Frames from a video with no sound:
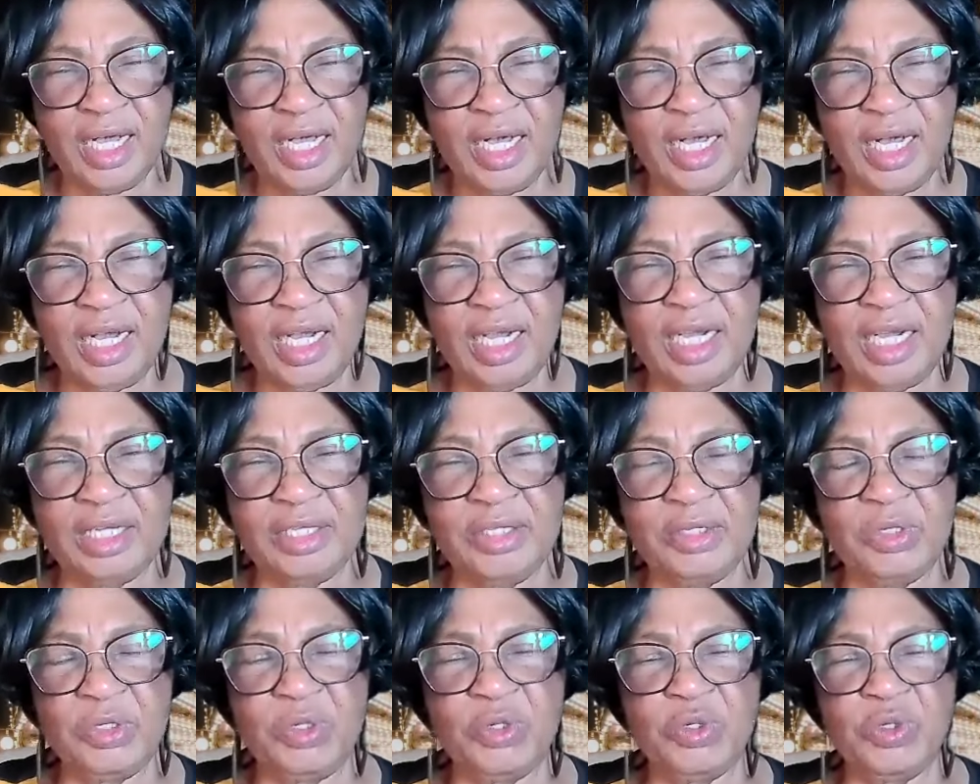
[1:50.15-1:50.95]

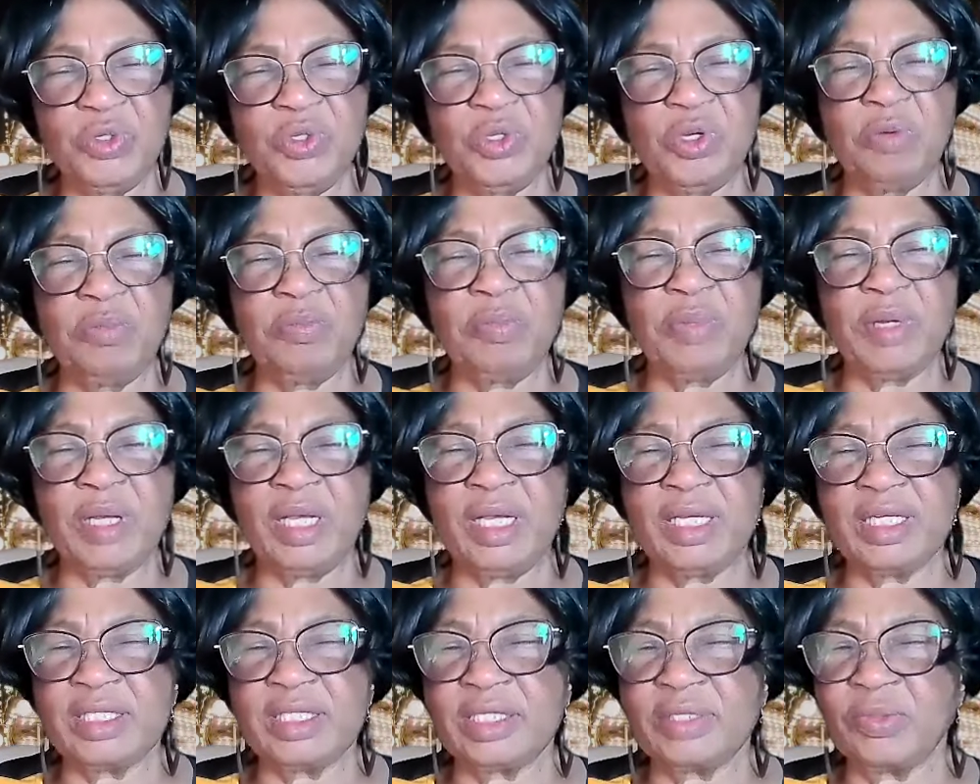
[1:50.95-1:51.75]
You do your
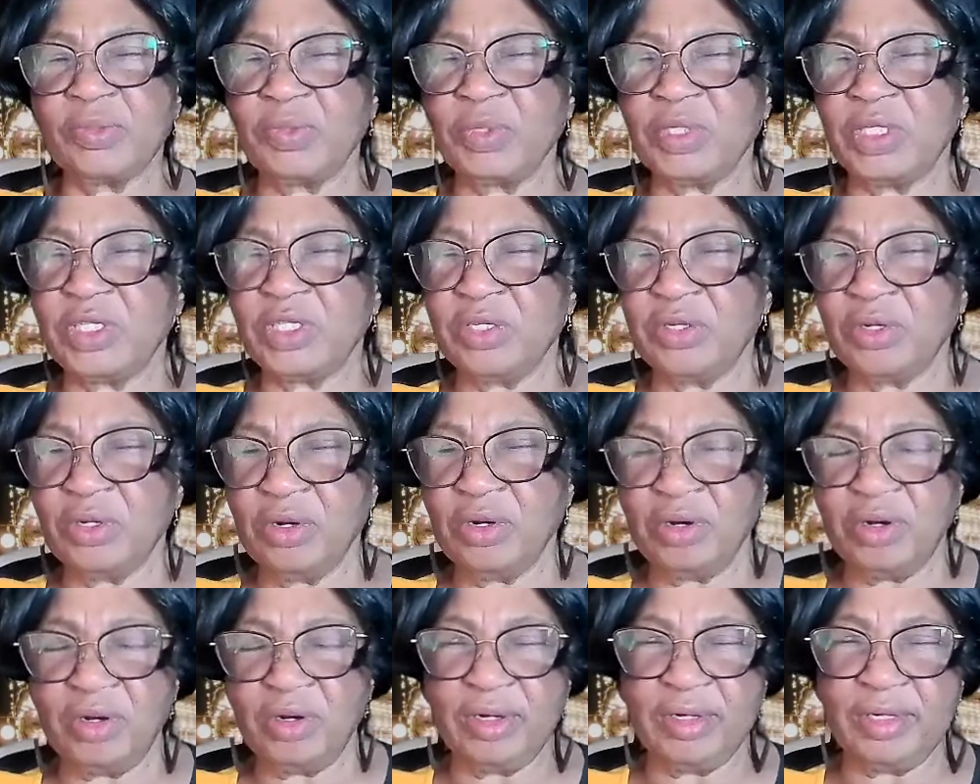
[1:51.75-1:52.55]
best with
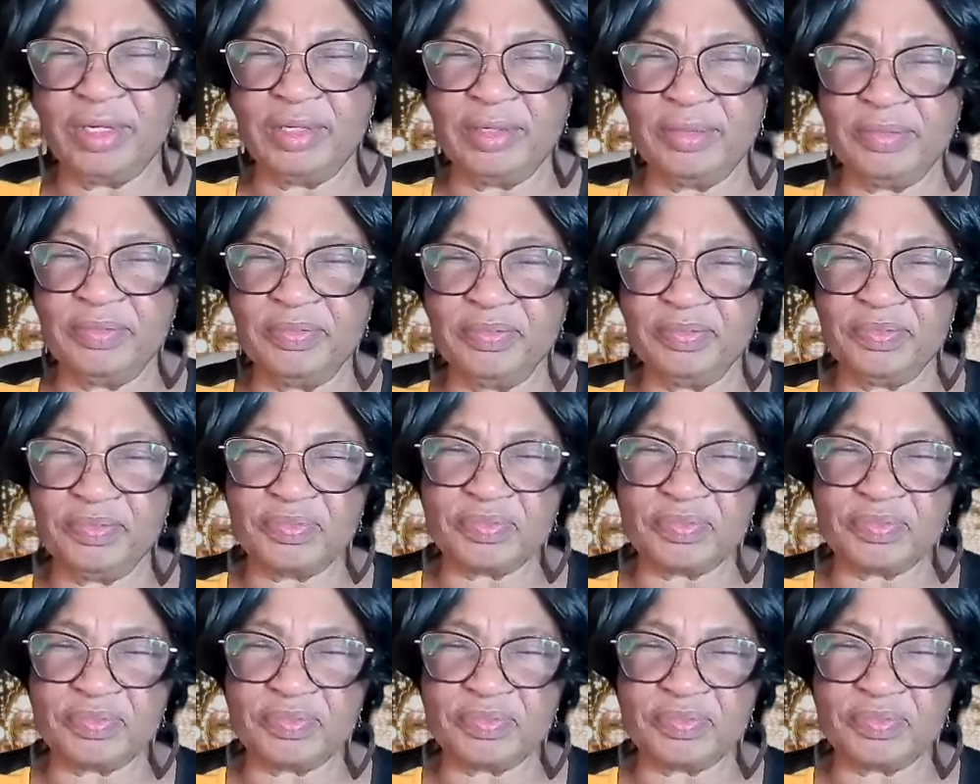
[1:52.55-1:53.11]
your